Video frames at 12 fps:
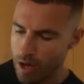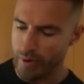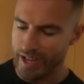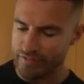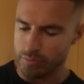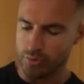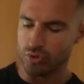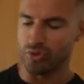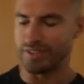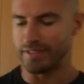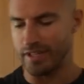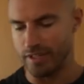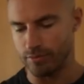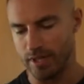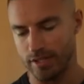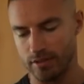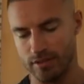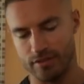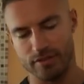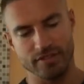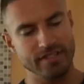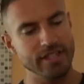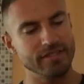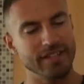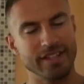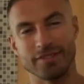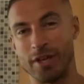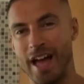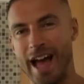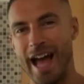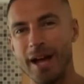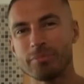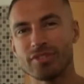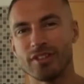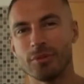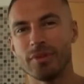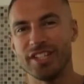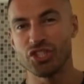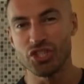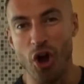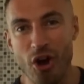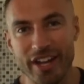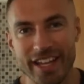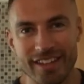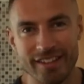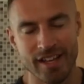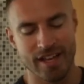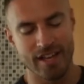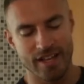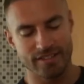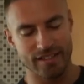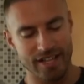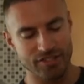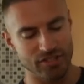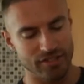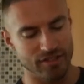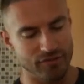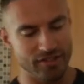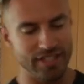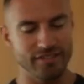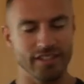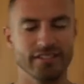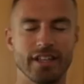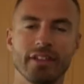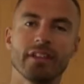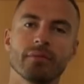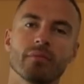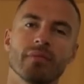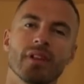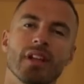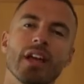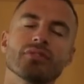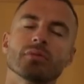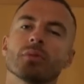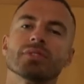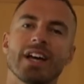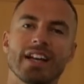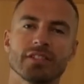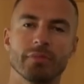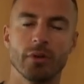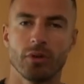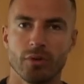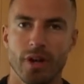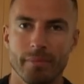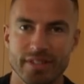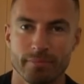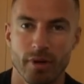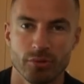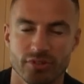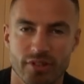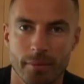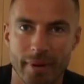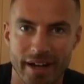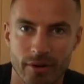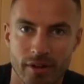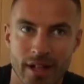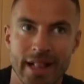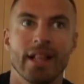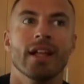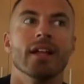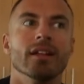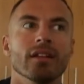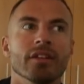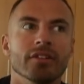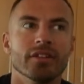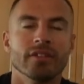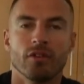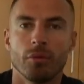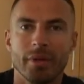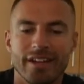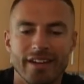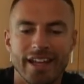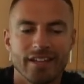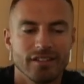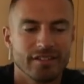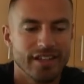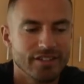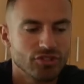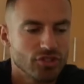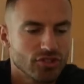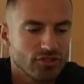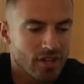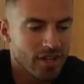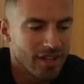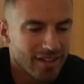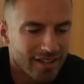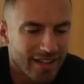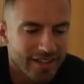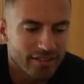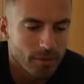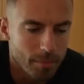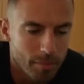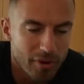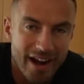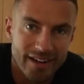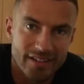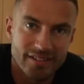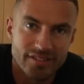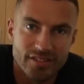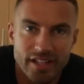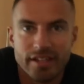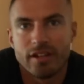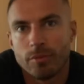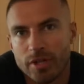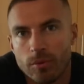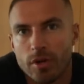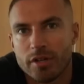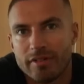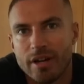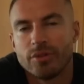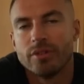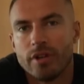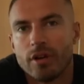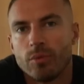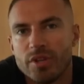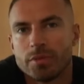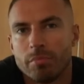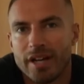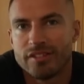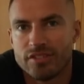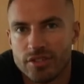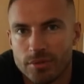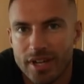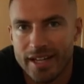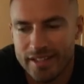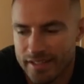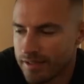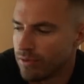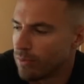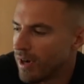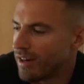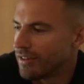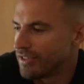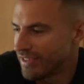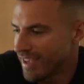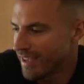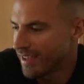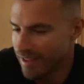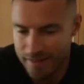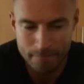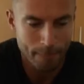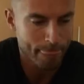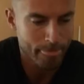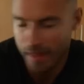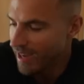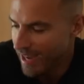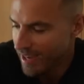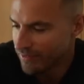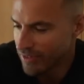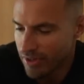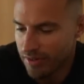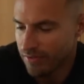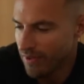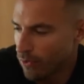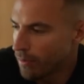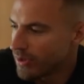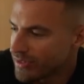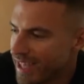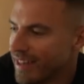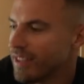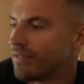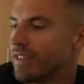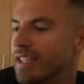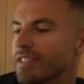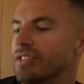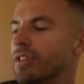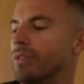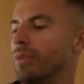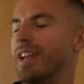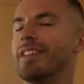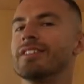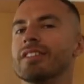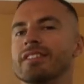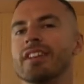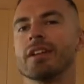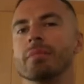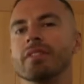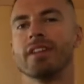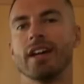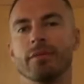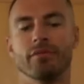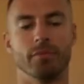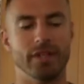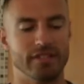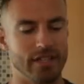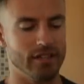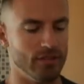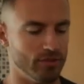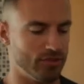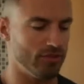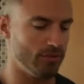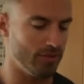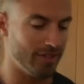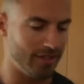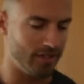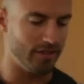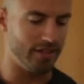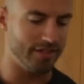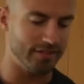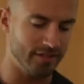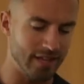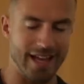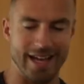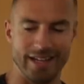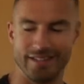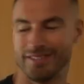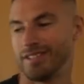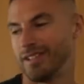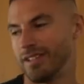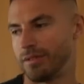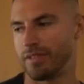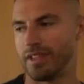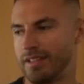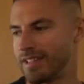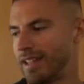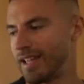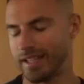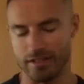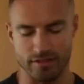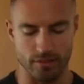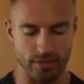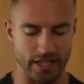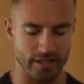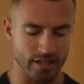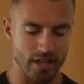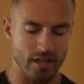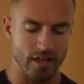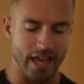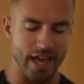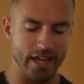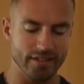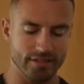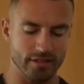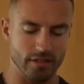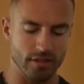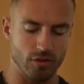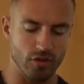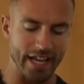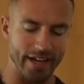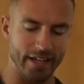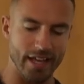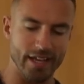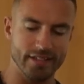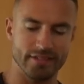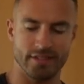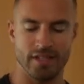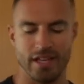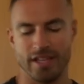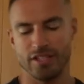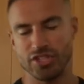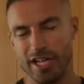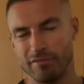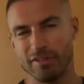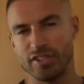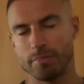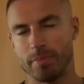We have some sauces here as well. The seasonings, absolutely shocking selection of seasonings. I think if someone was to ask me what do I miss most about London or being in England, it's just like the brands. Like, you know, when you're walking around, you know which brands you like. Whereas here, I haven't heard of almost any of these. So it is gonna take a bit of time for me to get used to this and, you know, the things I like and don't like. Eggs, organic eggs. Generally